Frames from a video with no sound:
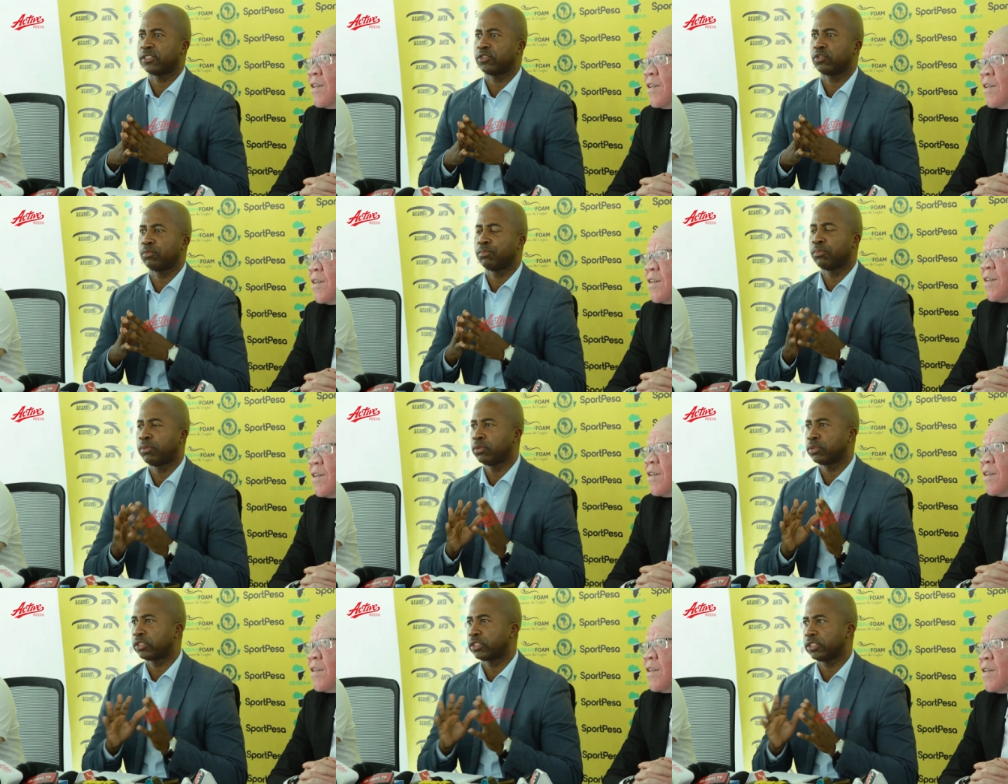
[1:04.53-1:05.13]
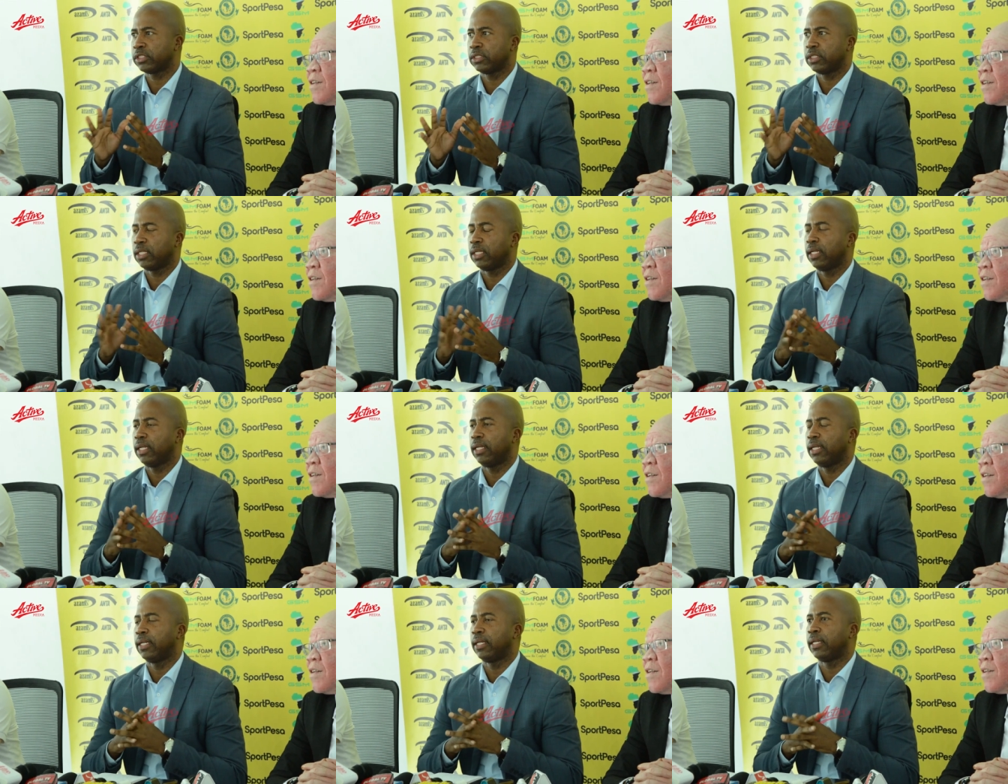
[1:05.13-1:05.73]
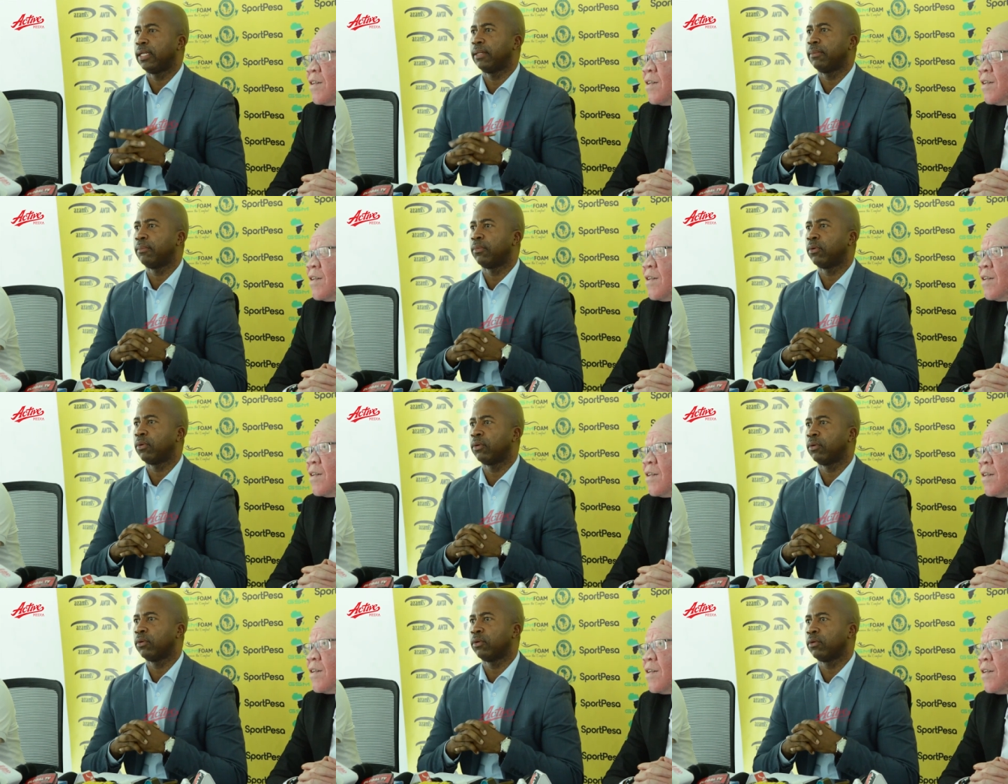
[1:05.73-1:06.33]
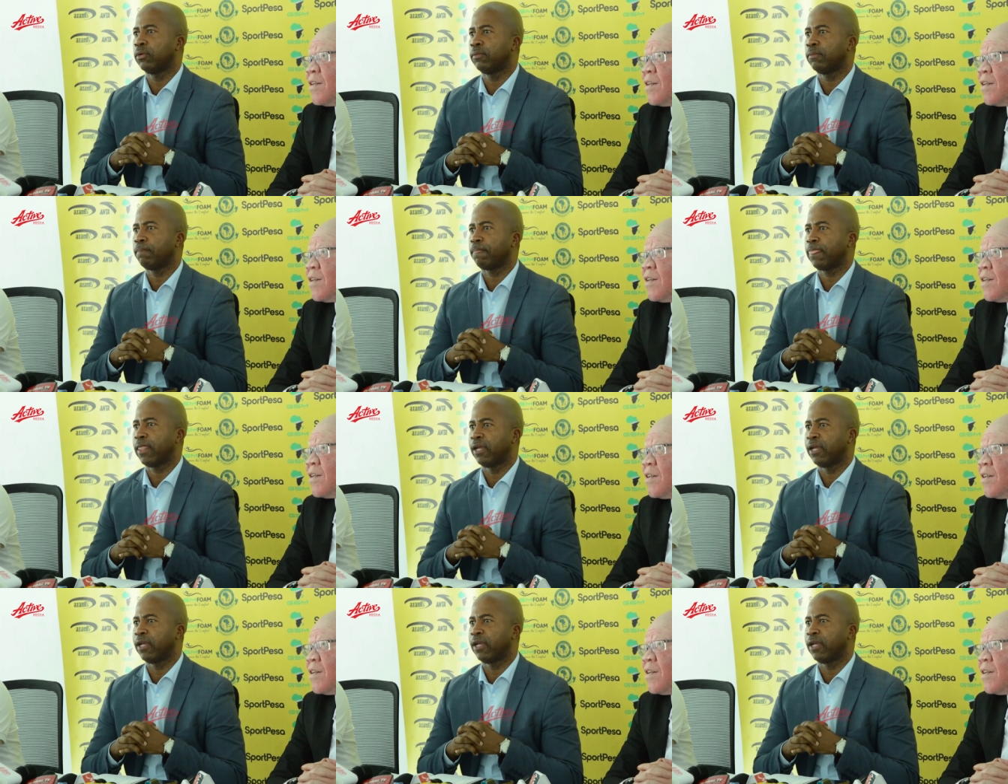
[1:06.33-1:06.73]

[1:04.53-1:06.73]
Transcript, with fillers: to put uh, more